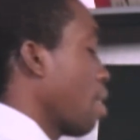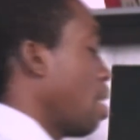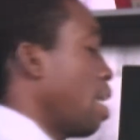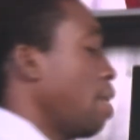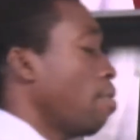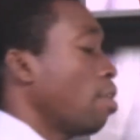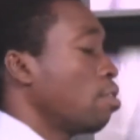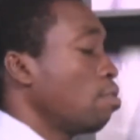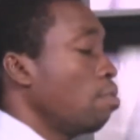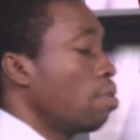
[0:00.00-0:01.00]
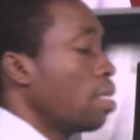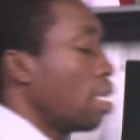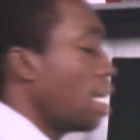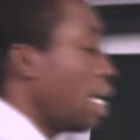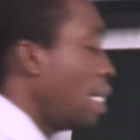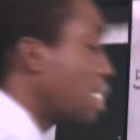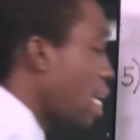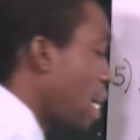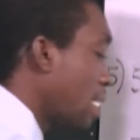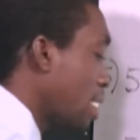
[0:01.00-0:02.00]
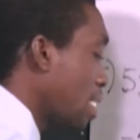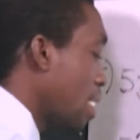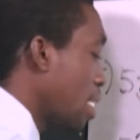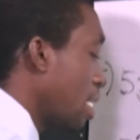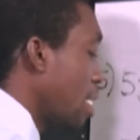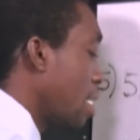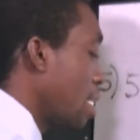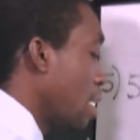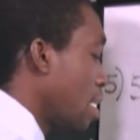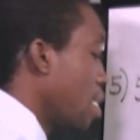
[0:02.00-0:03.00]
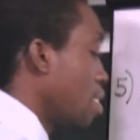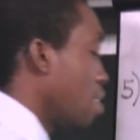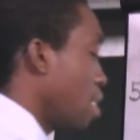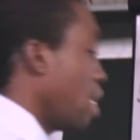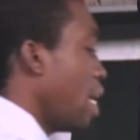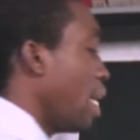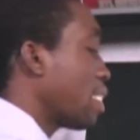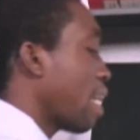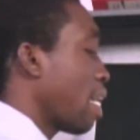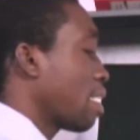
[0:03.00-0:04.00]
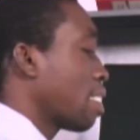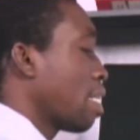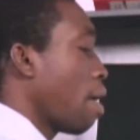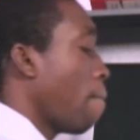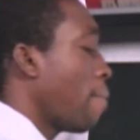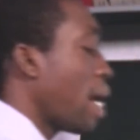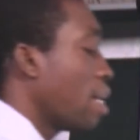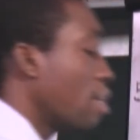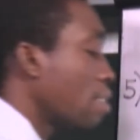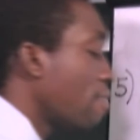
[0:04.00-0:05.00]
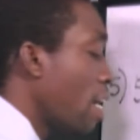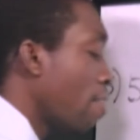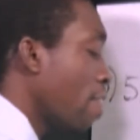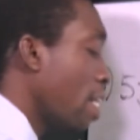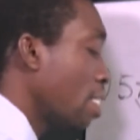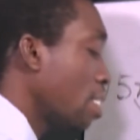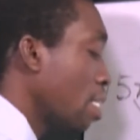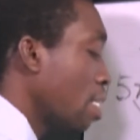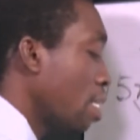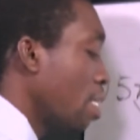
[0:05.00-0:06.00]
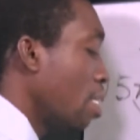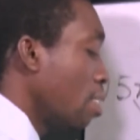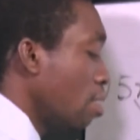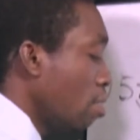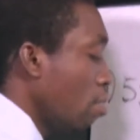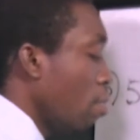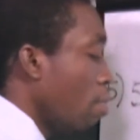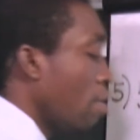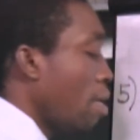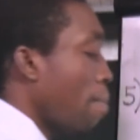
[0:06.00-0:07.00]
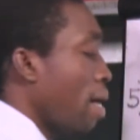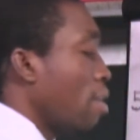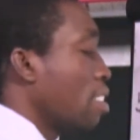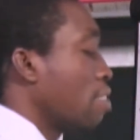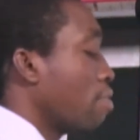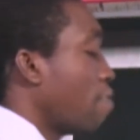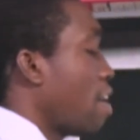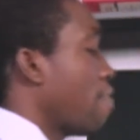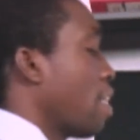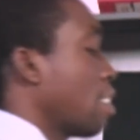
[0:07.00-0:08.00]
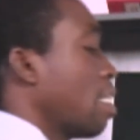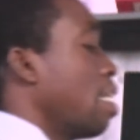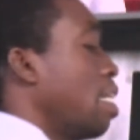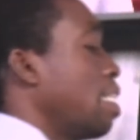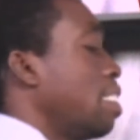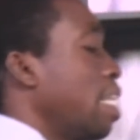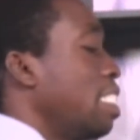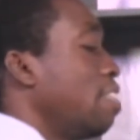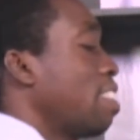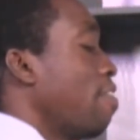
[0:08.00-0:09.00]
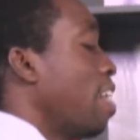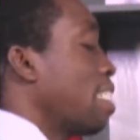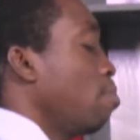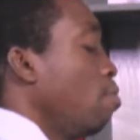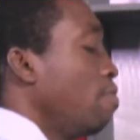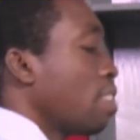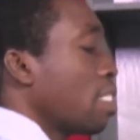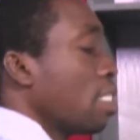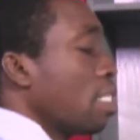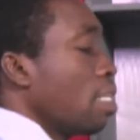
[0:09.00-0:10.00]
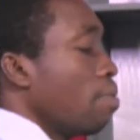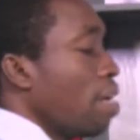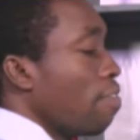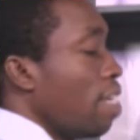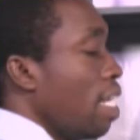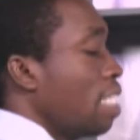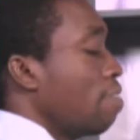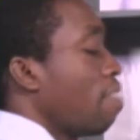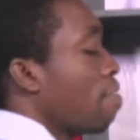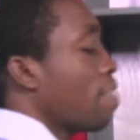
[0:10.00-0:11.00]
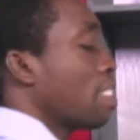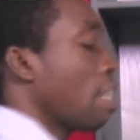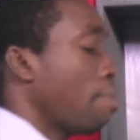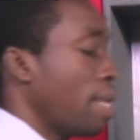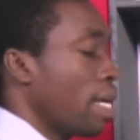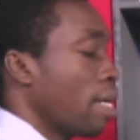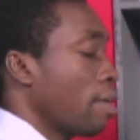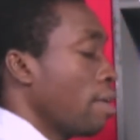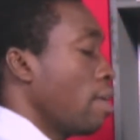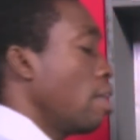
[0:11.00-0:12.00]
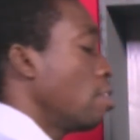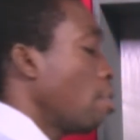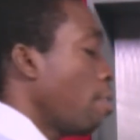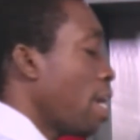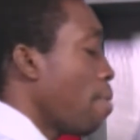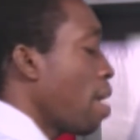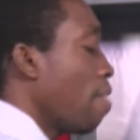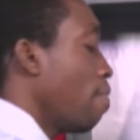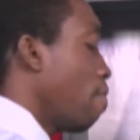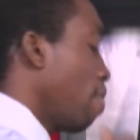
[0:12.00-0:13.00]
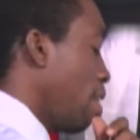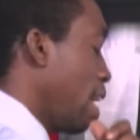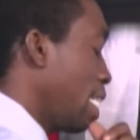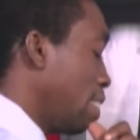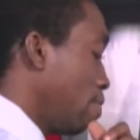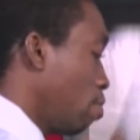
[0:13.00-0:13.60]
equal to 8x. Okay, 8x minus 5x. So the minus is for 5x. This negative 7 has moved. We have a negative 5x coming here. So here we have negative